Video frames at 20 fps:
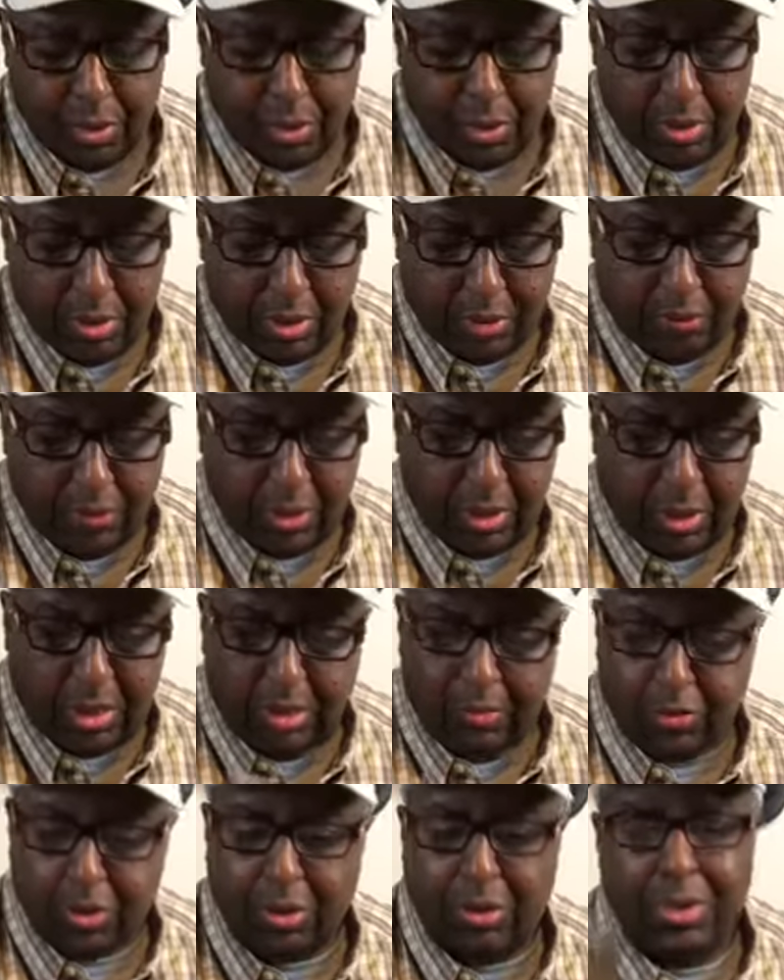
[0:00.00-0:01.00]
different
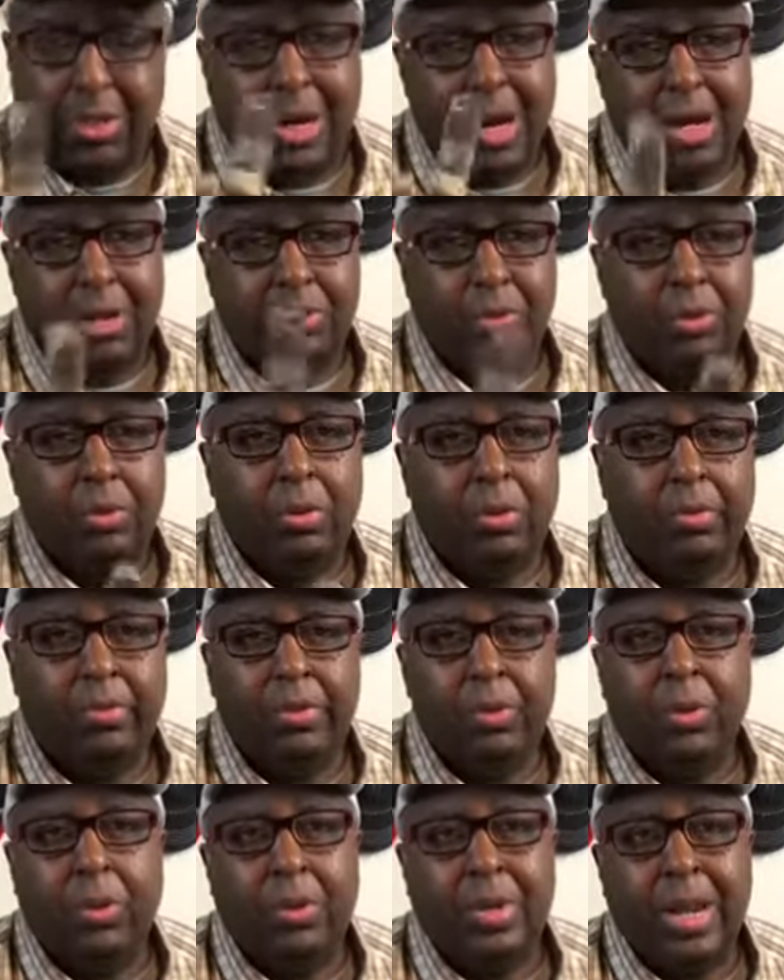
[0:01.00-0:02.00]
leaves on it, and I'll do a
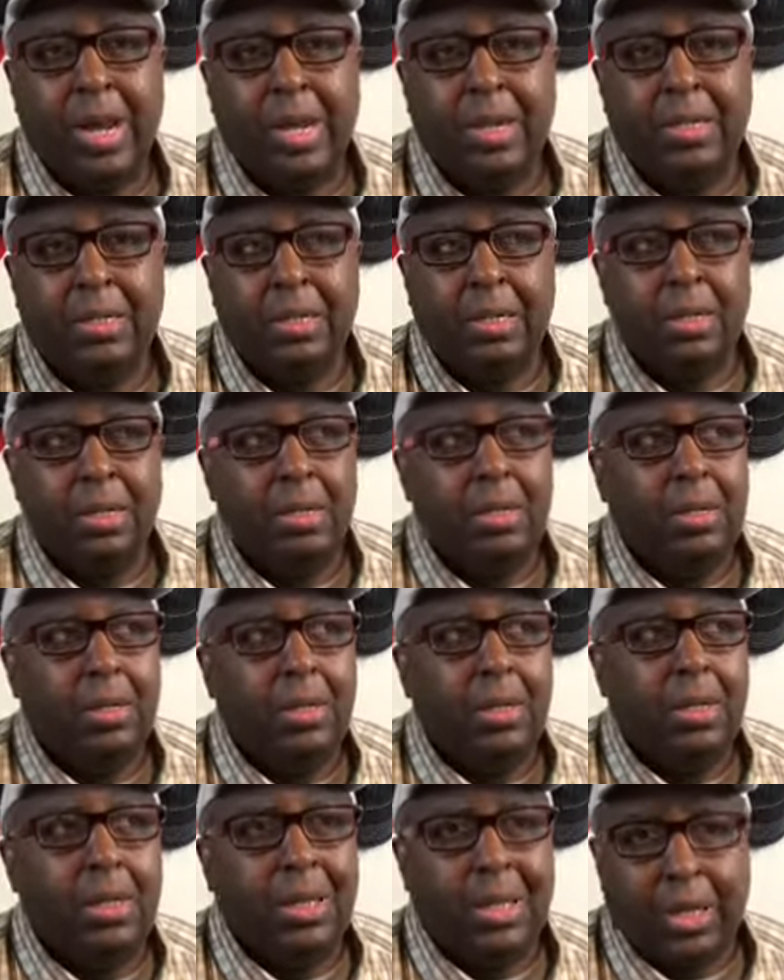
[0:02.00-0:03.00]
review on that
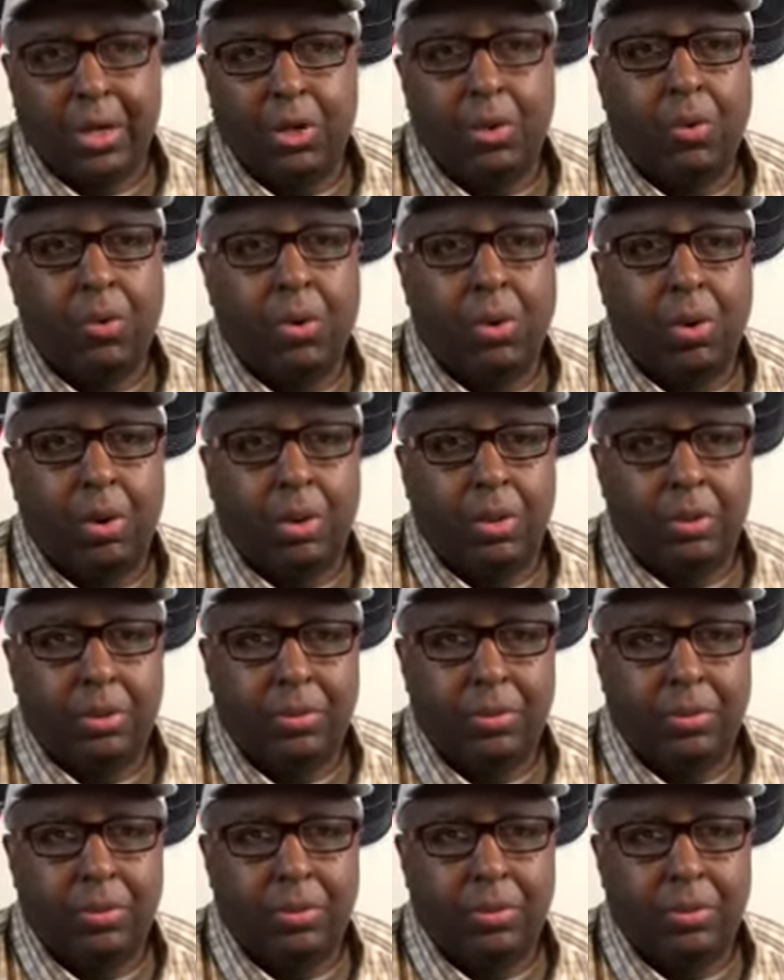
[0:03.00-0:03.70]
later on